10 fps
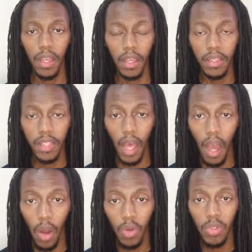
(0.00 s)
It's a
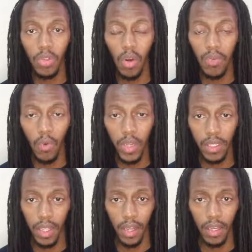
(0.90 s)
house of
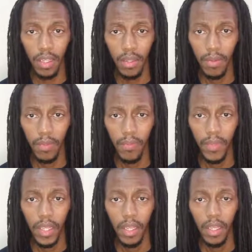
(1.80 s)
quicksand.
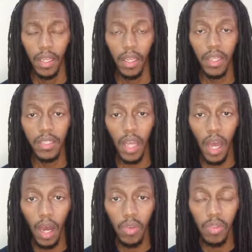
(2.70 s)
It's a
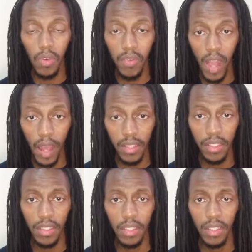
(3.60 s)
house of
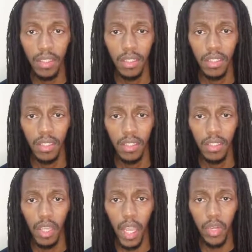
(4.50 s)
cards,
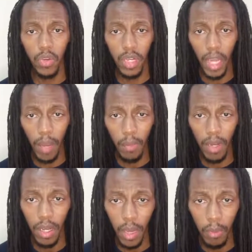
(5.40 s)
and it will come
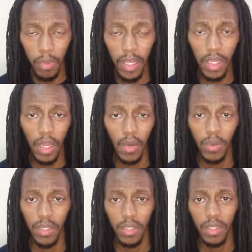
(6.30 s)
crumbling
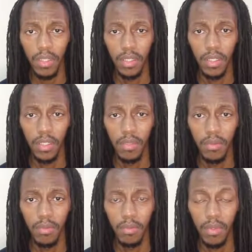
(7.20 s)
down.
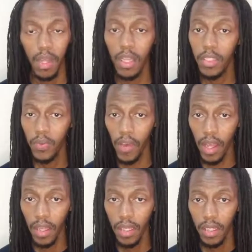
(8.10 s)
As
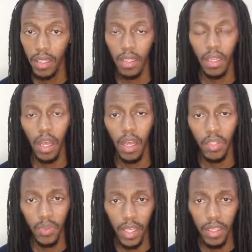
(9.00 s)
far
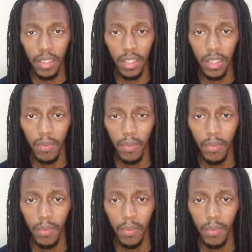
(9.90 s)
as we can see